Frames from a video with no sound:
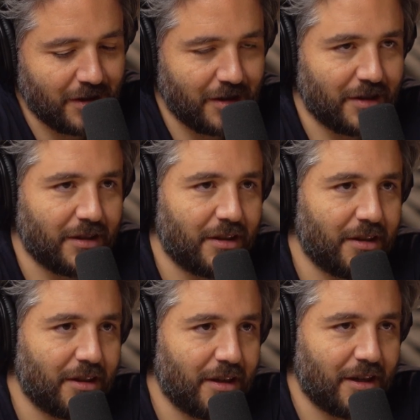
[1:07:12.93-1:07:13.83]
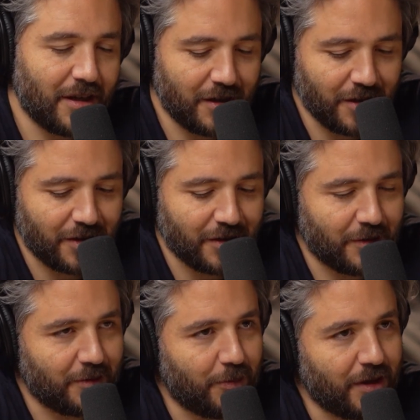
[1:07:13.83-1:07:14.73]
And I got
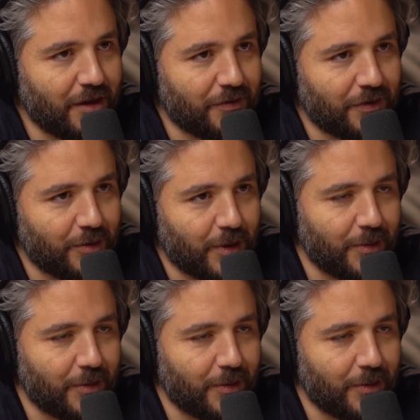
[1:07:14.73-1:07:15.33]
nothing but love for you, my